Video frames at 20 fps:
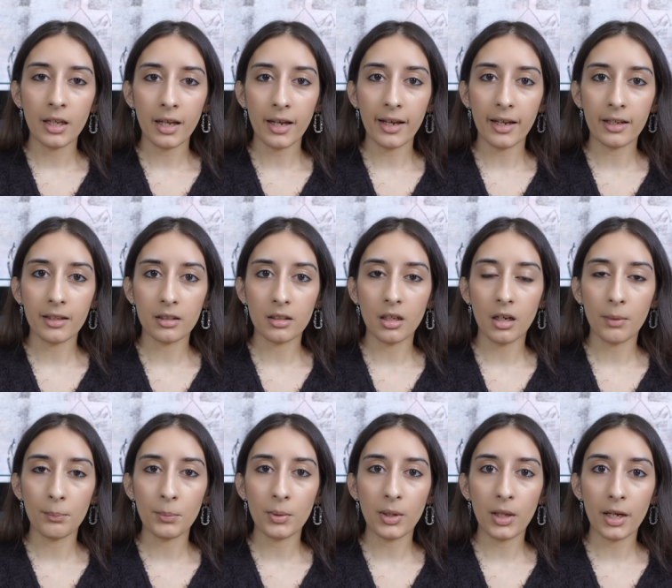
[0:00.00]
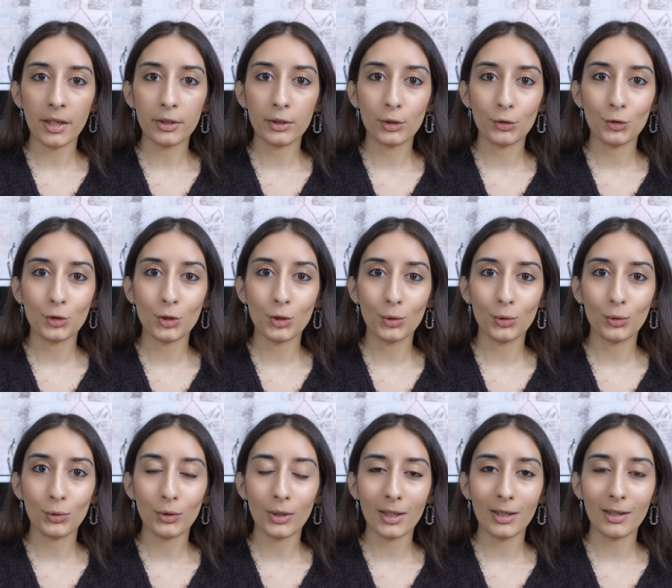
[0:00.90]
and applied
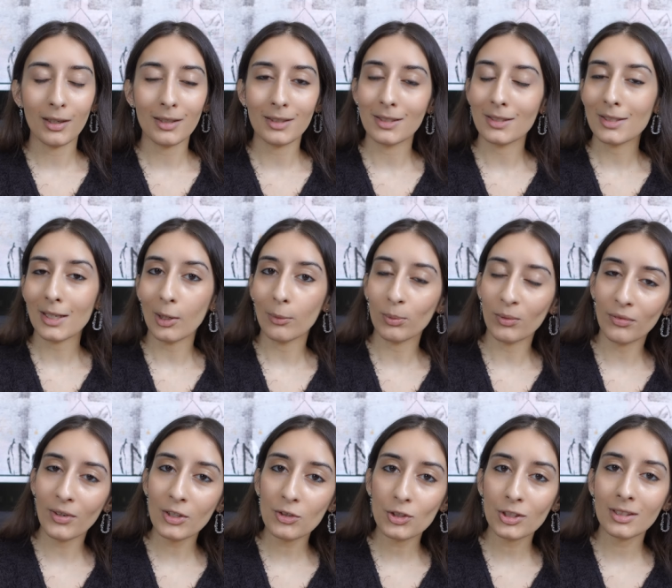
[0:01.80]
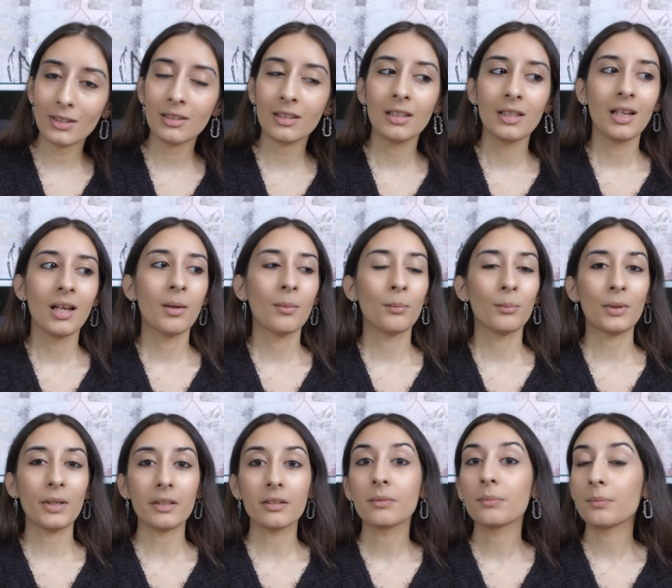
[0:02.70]
to uh, an entire profession,
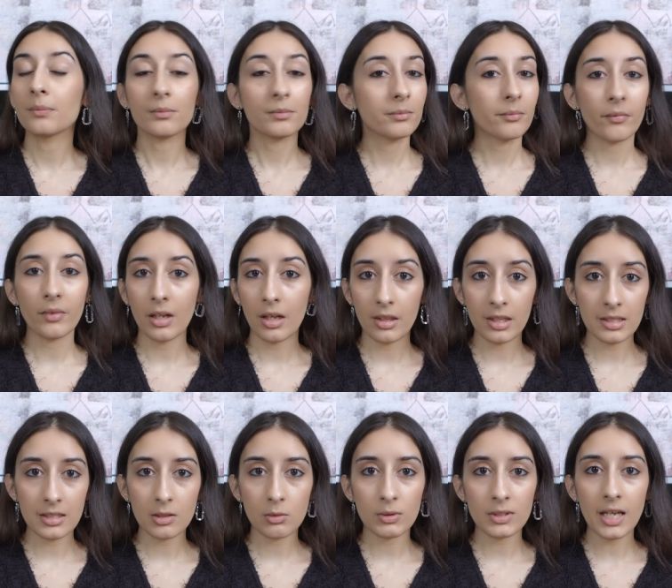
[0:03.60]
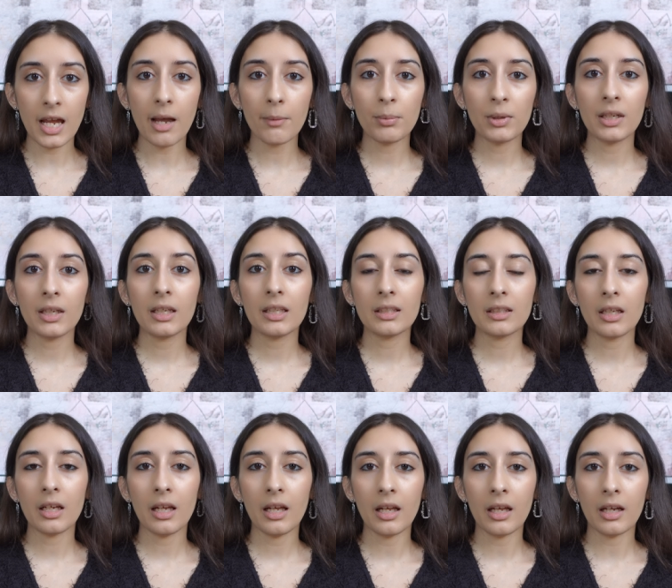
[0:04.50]
but this is what's
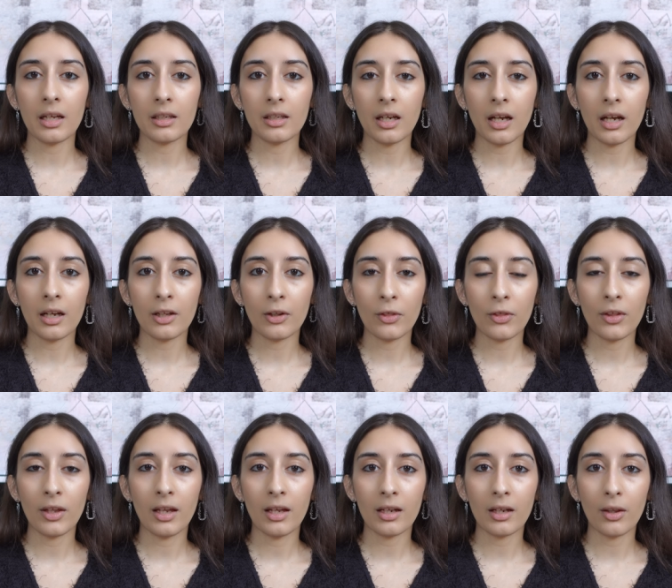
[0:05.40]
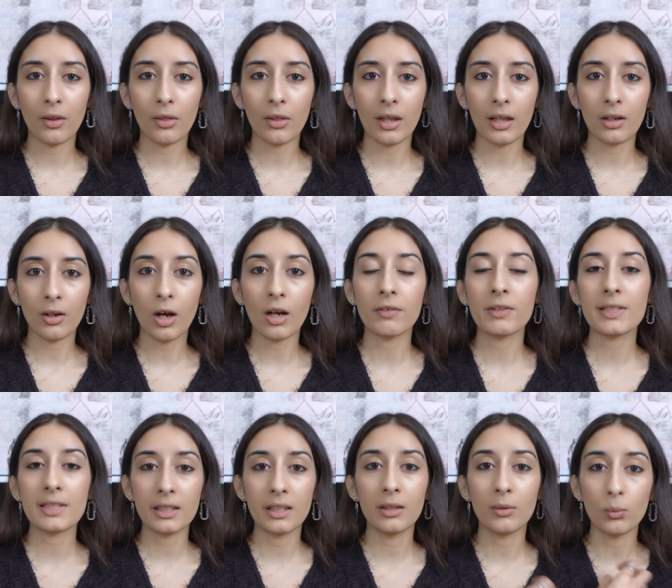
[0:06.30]
happening and I think that
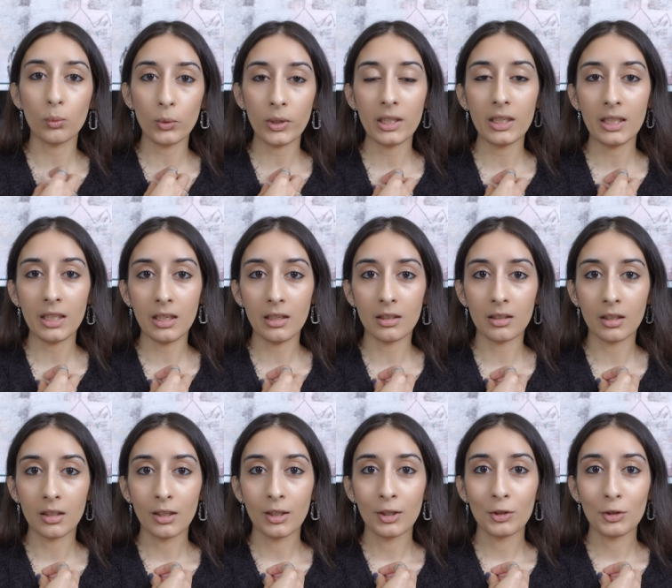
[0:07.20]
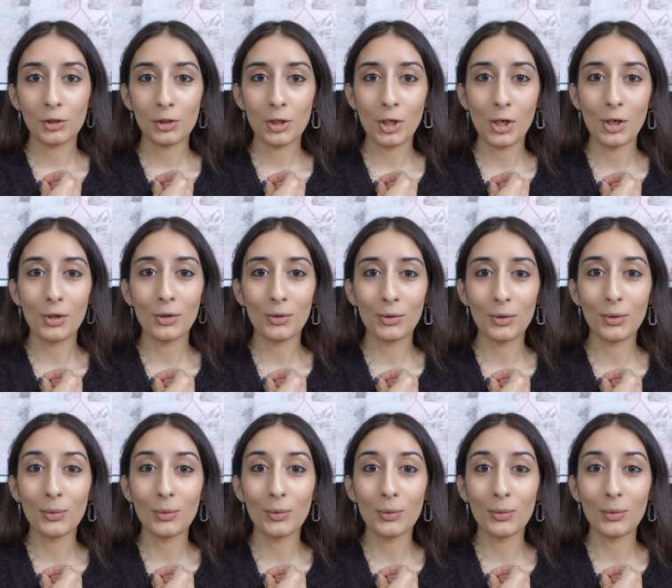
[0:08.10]
obviously we need to